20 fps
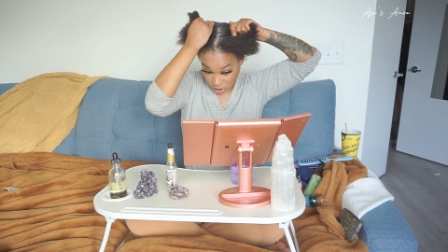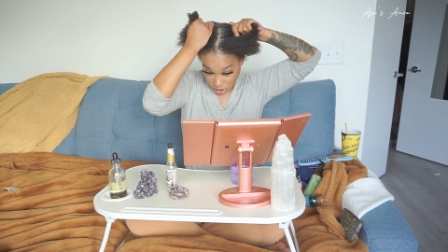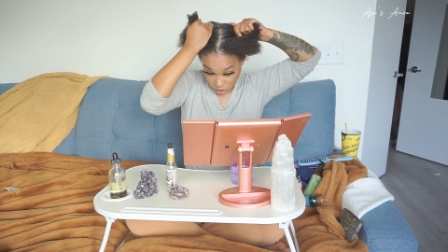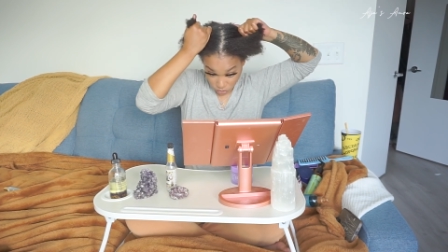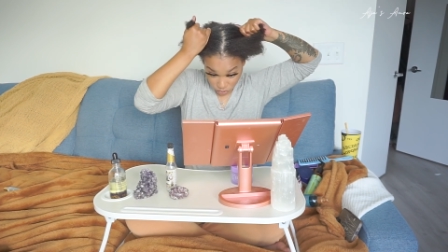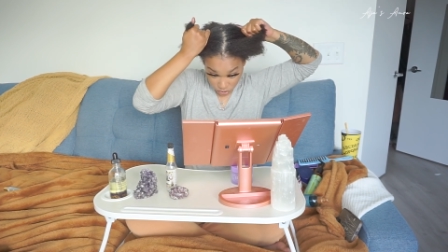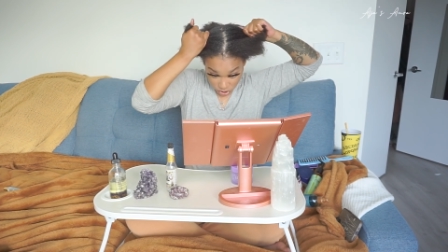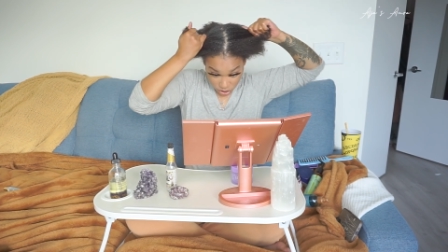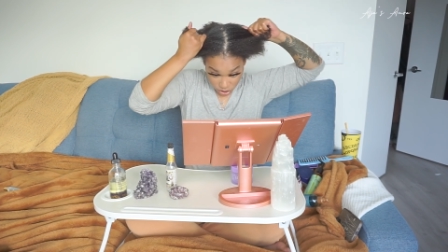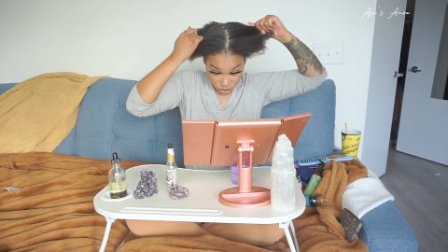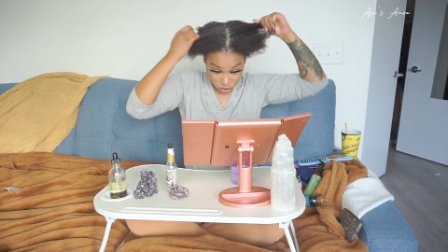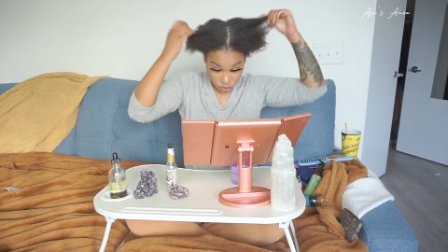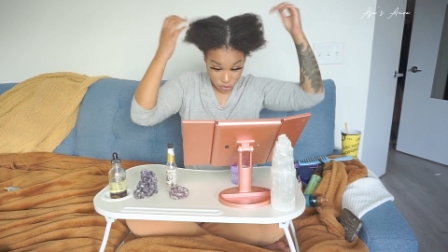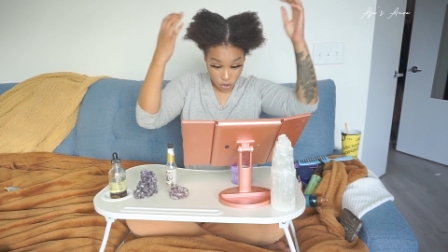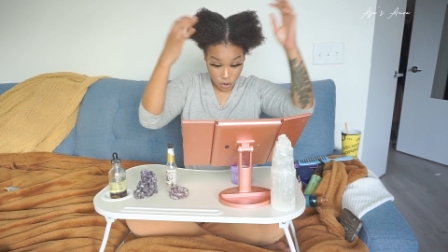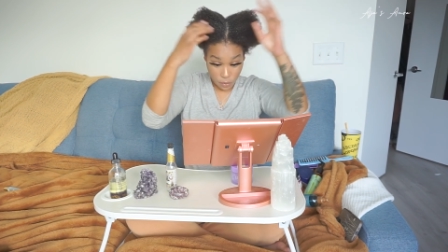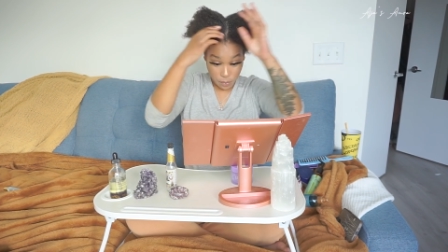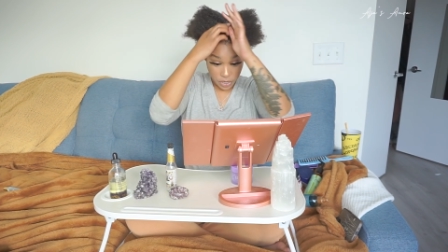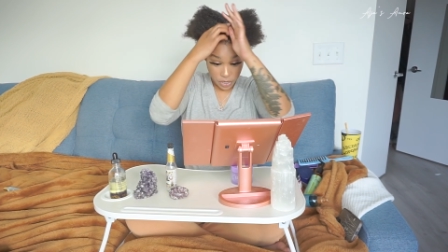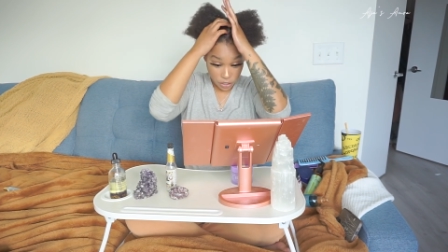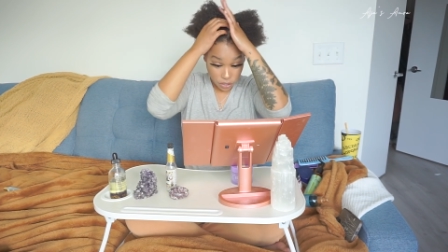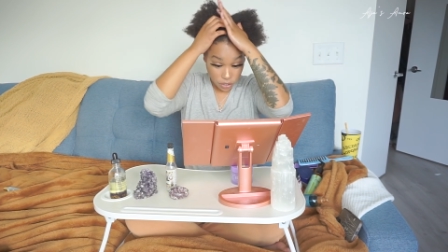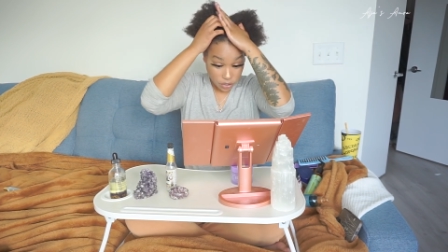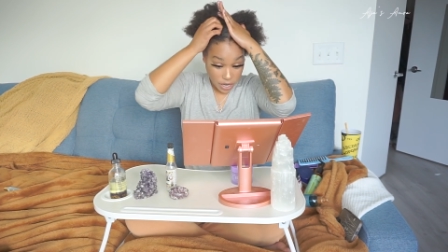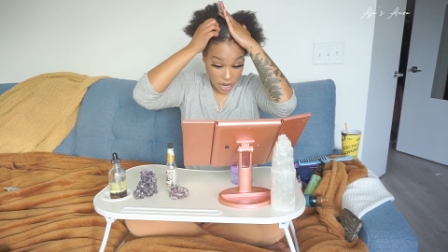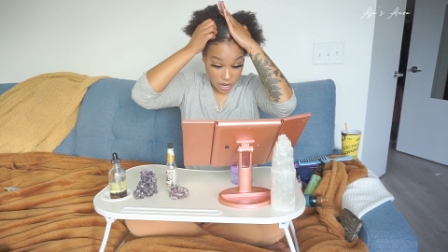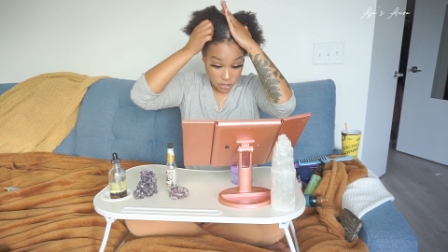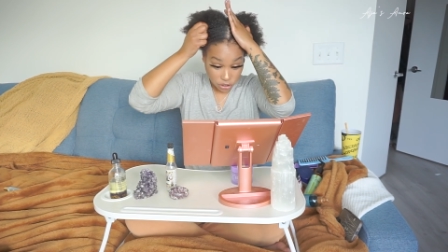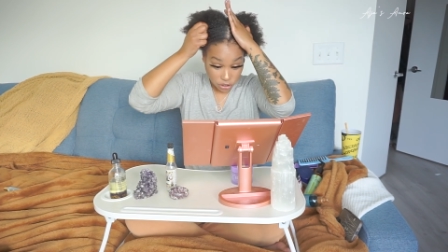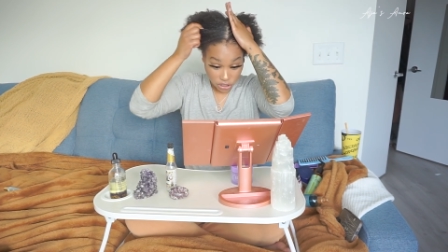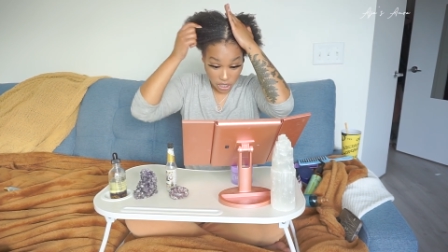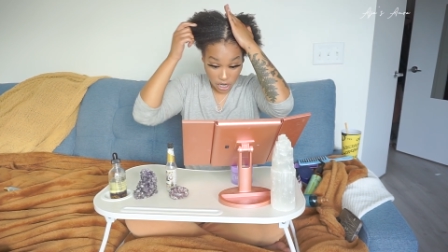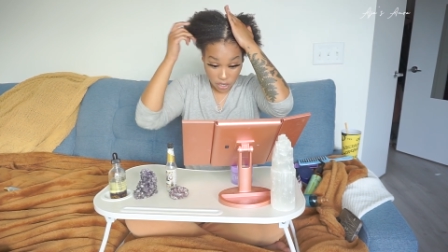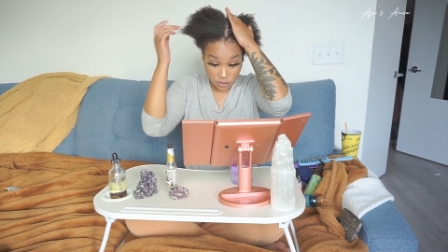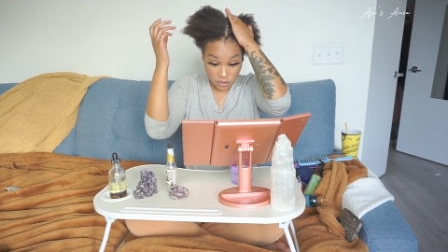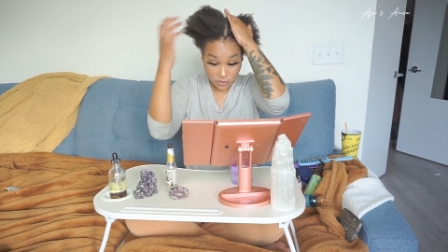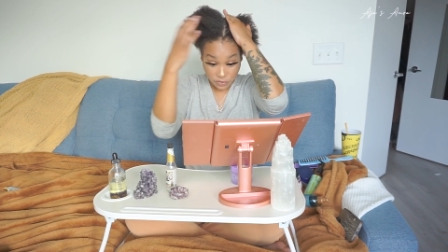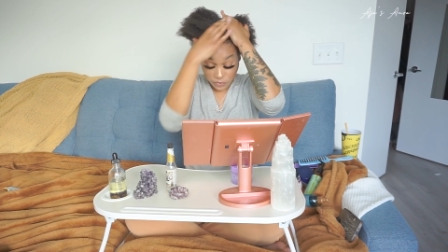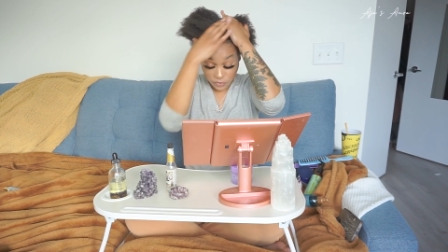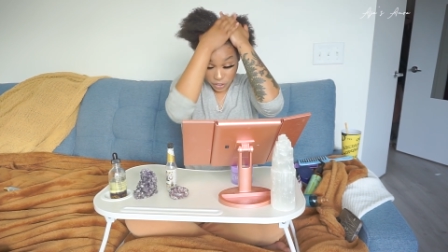you need to open your crown
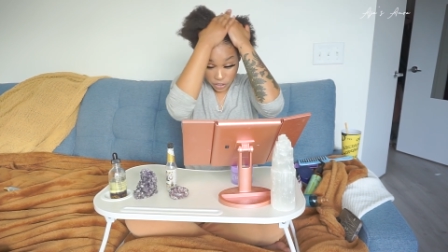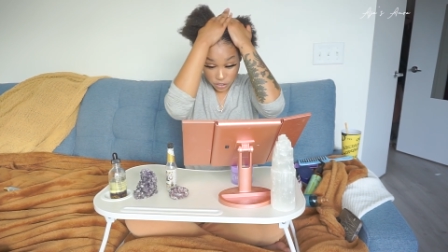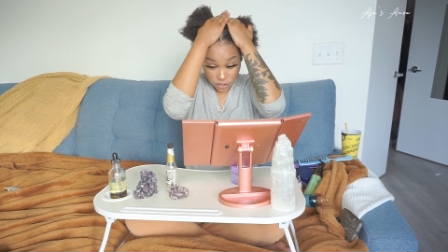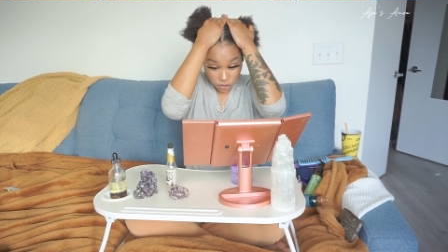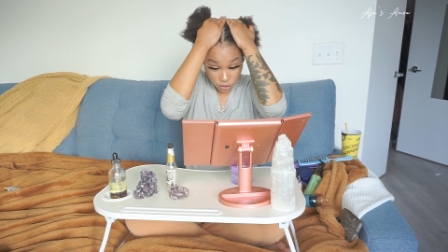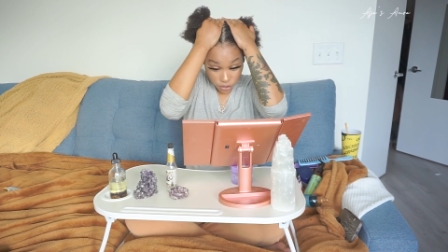chakra first,